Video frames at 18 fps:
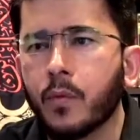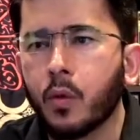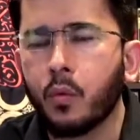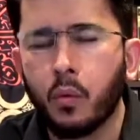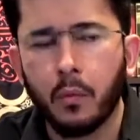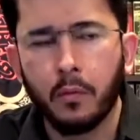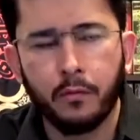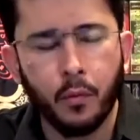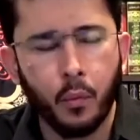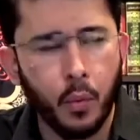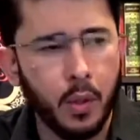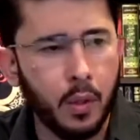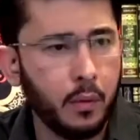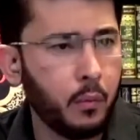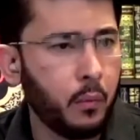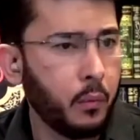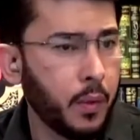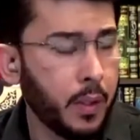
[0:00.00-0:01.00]
with
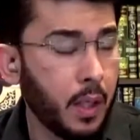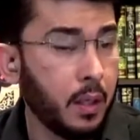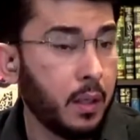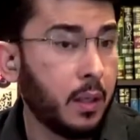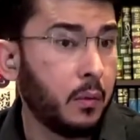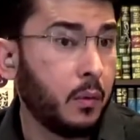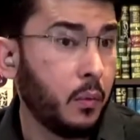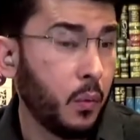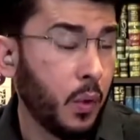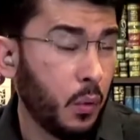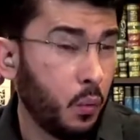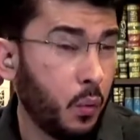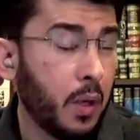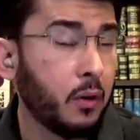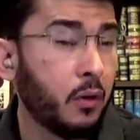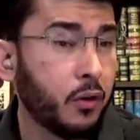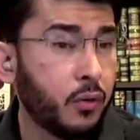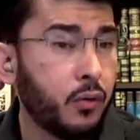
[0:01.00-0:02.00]

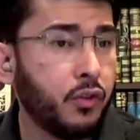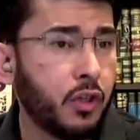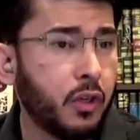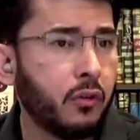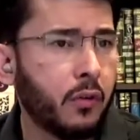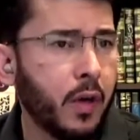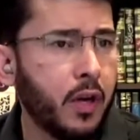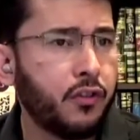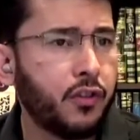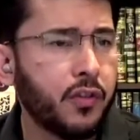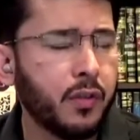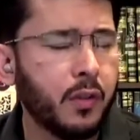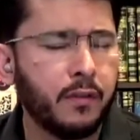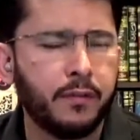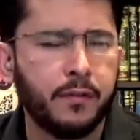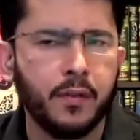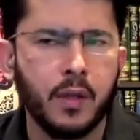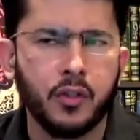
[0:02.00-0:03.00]
one or two generations
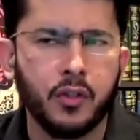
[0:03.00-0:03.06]
of